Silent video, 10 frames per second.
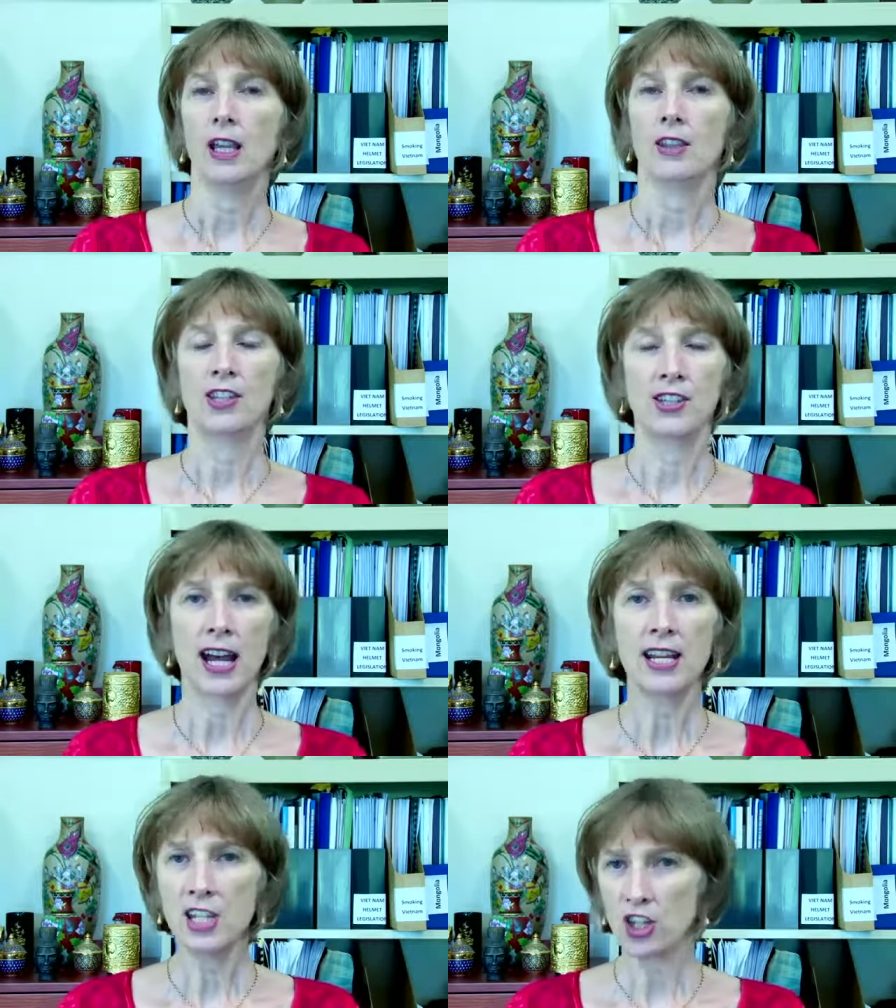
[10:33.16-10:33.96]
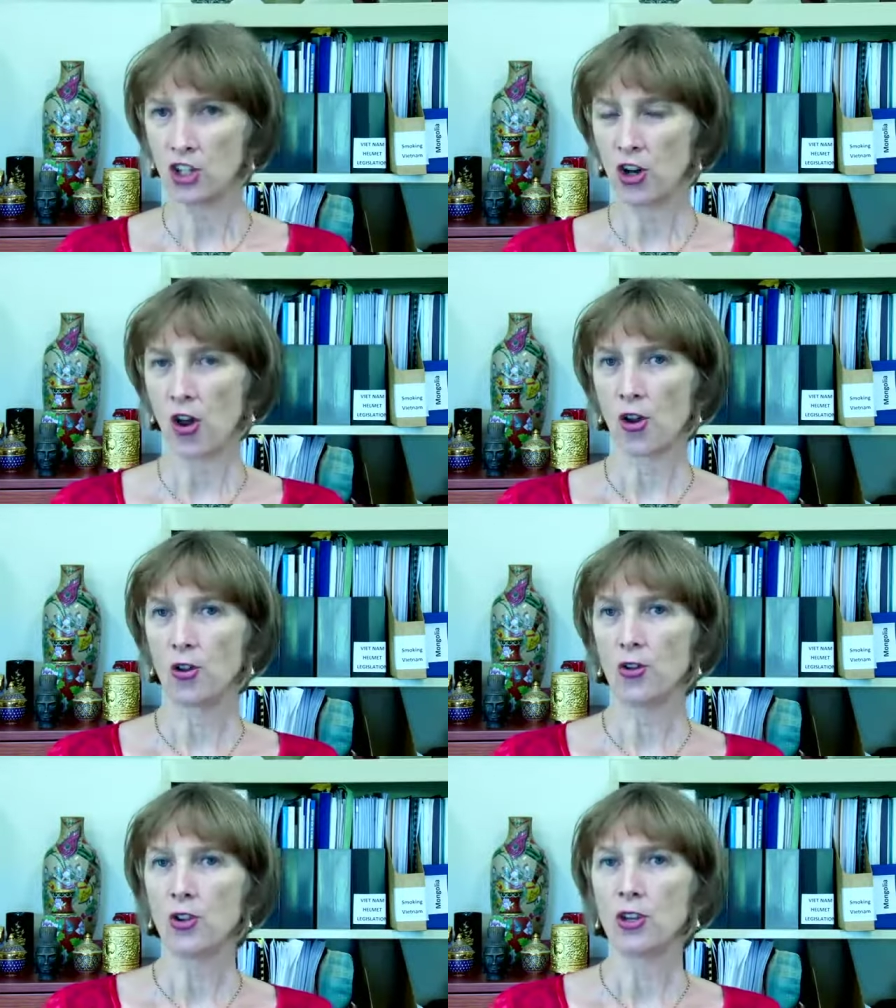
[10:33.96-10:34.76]
The studies
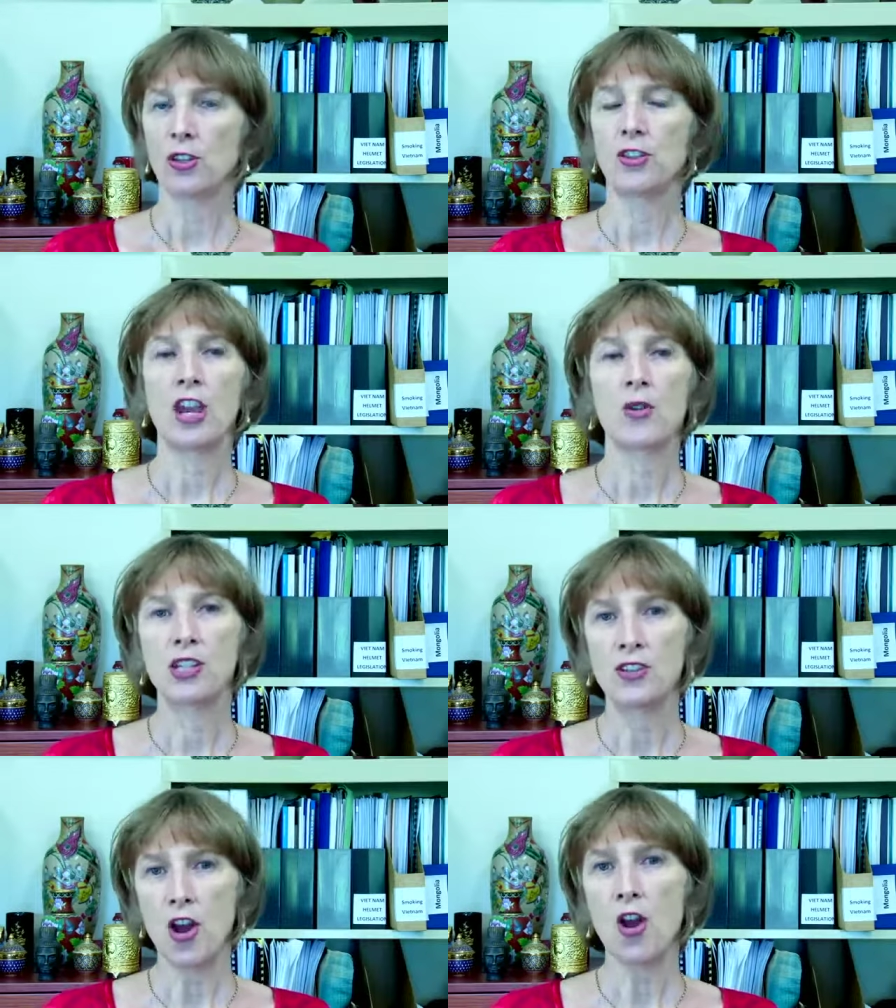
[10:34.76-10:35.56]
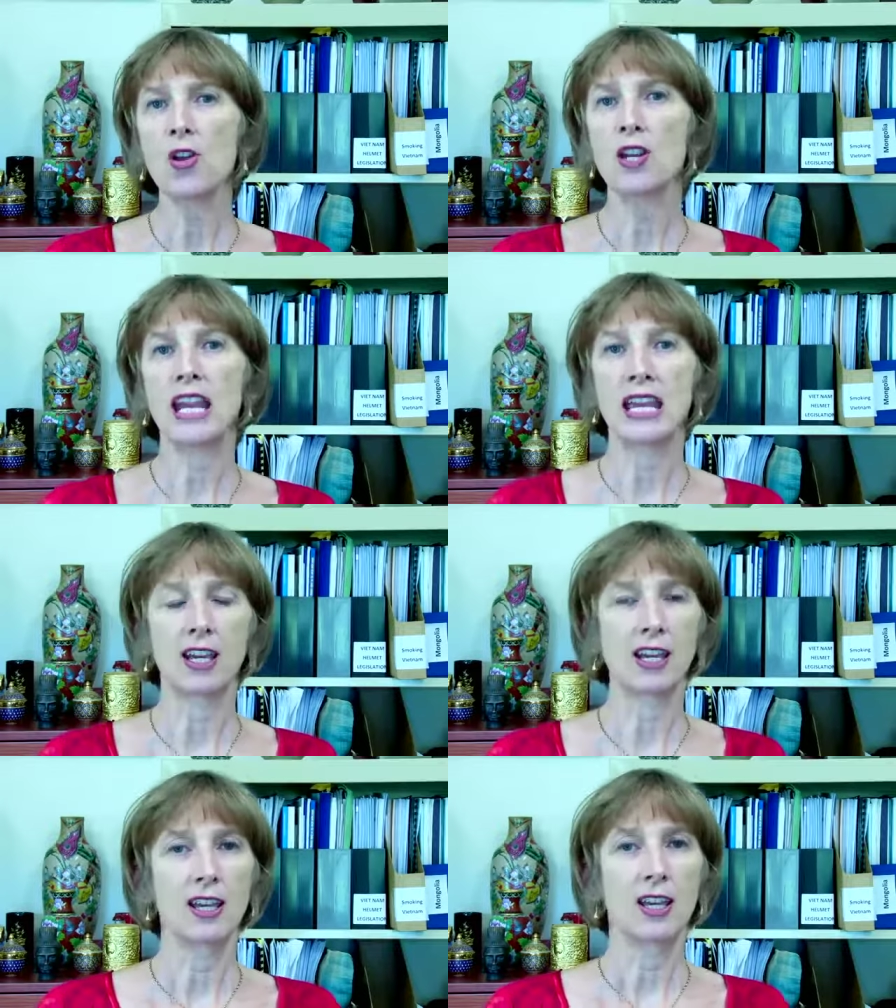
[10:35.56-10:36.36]
show that there is no
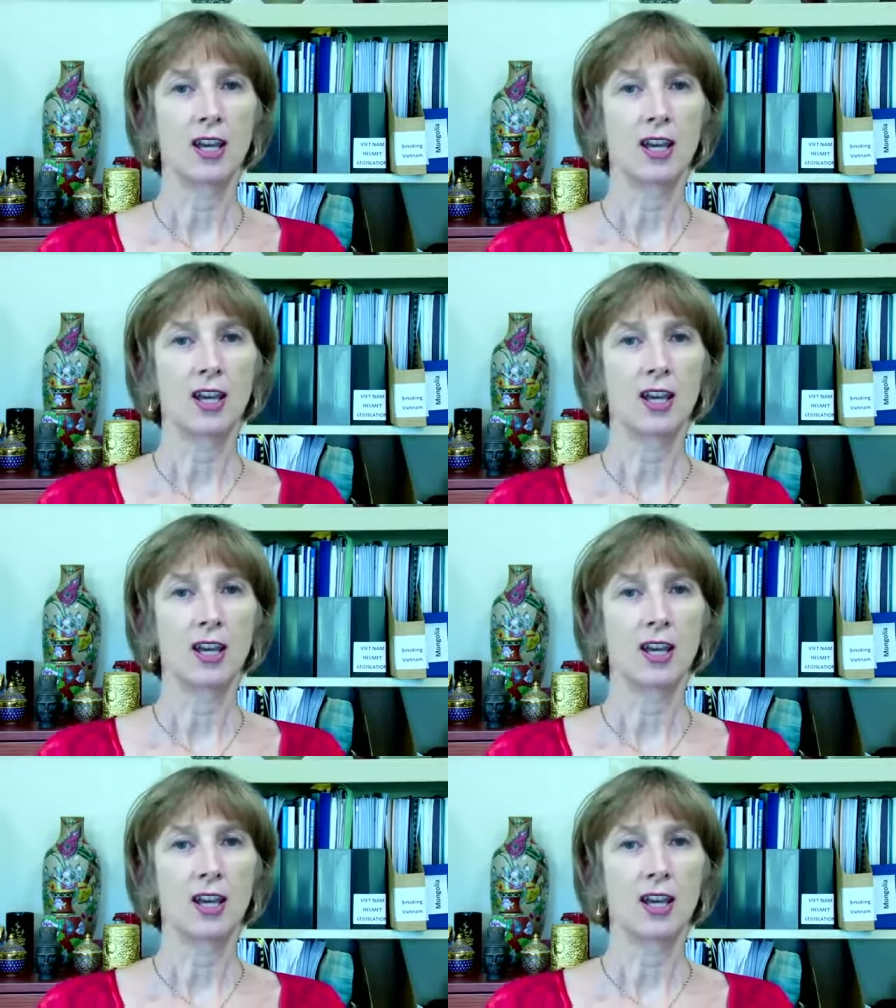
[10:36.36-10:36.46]
link